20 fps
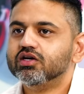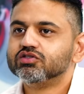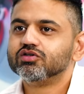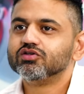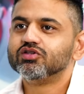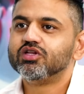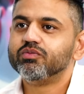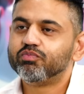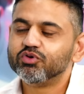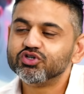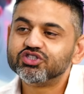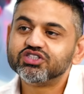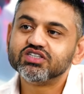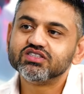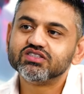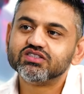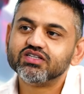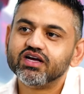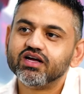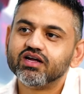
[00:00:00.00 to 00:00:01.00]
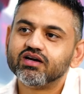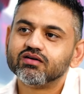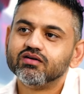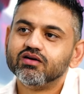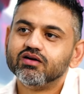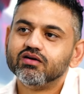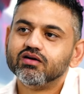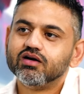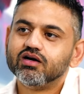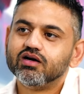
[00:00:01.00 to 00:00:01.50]
So the push is there.
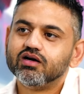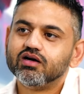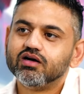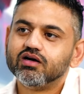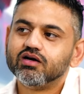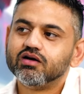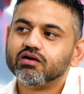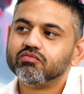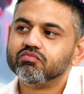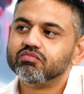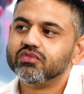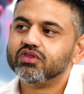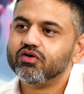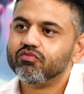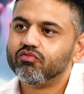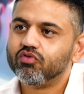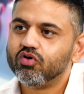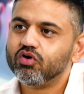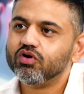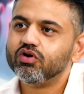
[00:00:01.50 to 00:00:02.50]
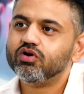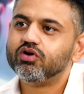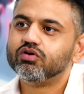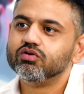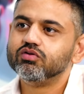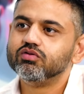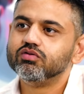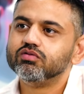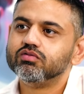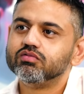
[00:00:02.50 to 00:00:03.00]
Uh, they want
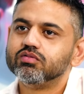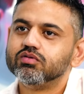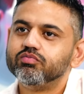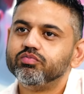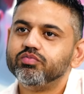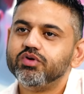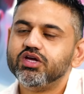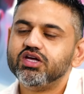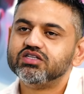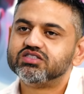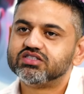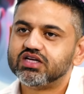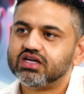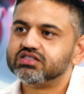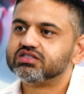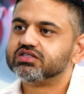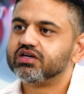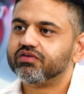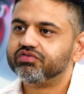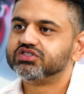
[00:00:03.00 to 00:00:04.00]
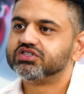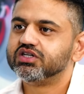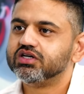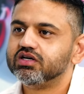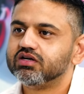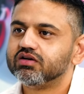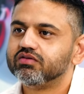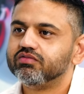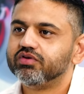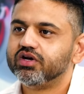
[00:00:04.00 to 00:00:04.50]
to be
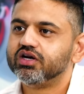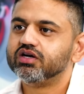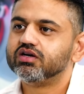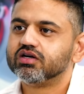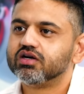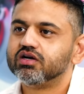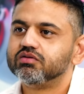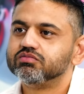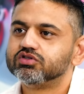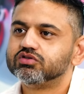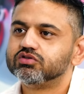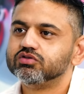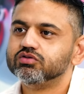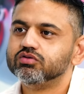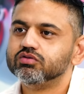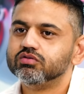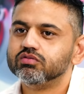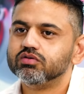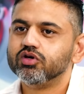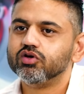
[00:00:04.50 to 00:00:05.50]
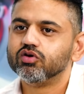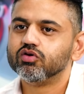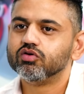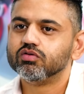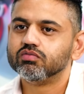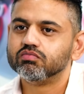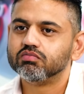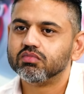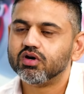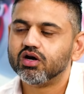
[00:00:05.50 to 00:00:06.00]
self-sufficient when it comes to you
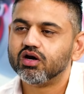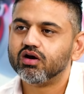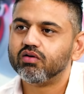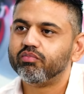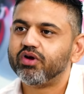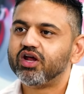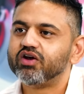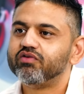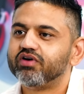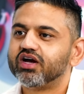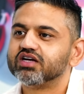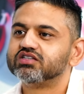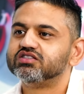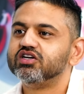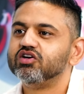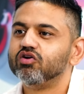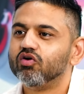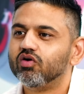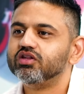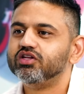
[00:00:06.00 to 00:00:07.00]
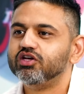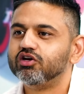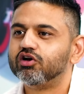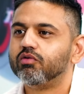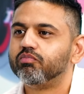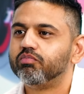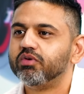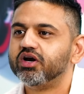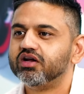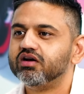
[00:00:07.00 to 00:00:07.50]
know uh, manufacturing all the
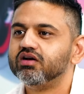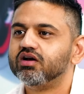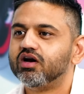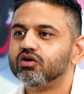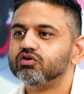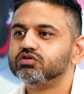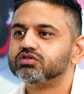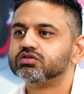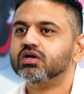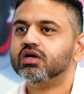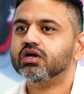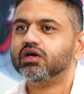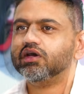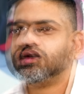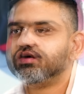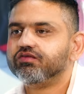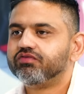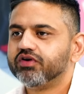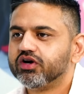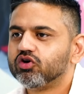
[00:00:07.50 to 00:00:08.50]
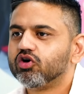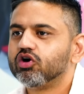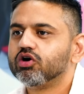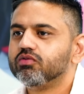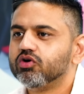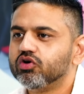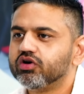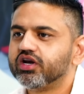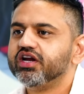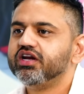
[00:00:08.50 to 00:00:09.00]
equipment in-house. If I talk
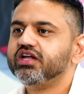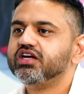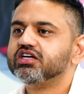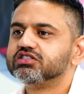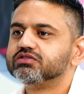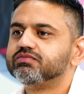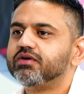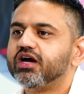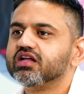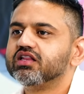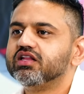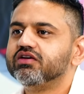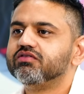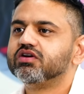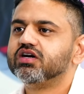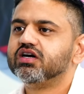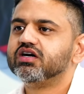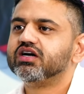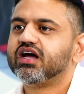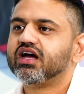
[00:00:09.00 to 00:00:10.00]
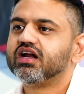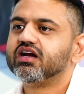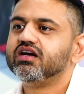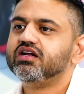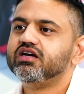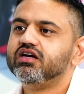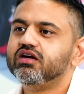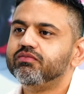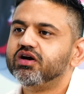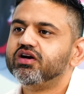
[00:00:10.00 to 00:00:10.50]
about 10 years back, they were
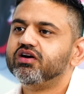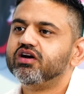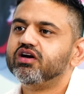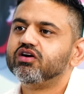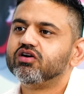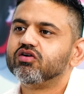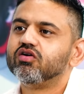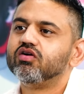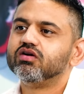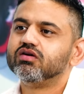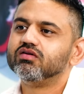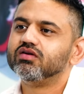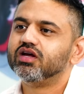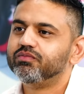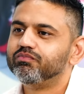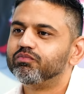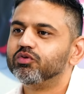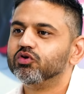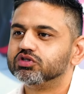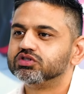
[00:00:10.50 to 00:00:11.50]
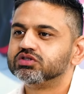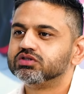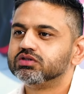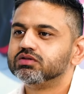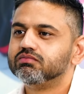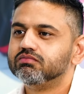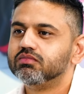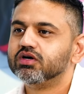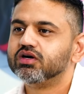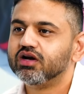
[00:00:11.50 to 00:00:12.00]
entirely dependent on imports,
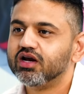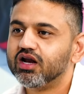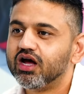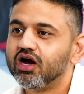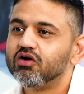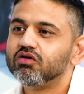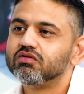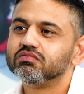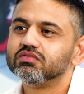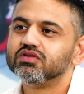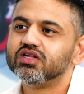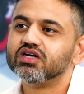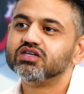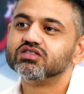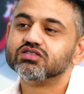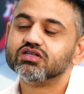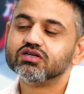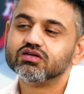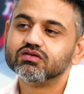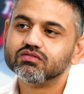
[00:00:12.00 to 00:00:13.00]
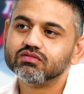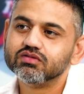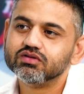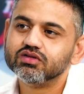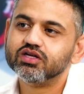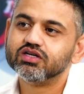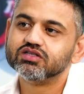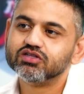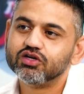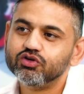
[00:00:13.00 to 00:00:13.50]
but now there is a
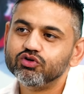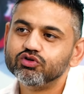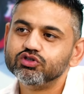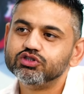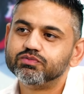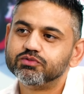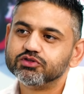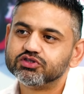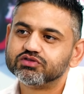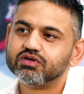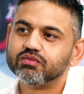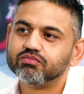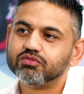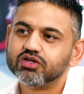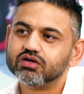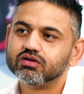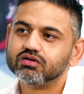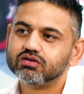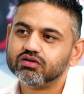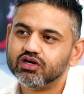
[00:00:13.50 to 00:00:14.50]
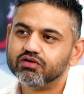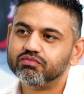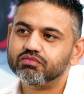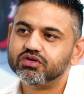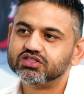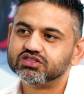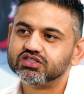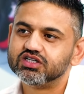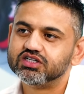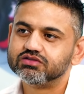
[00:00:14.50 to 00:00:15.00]
there is a huge push from the
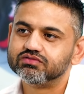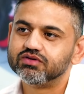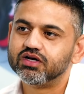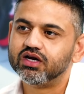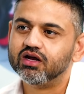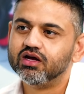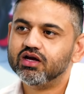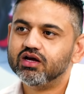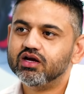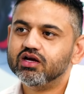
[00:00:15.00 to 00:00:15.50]
governments as well.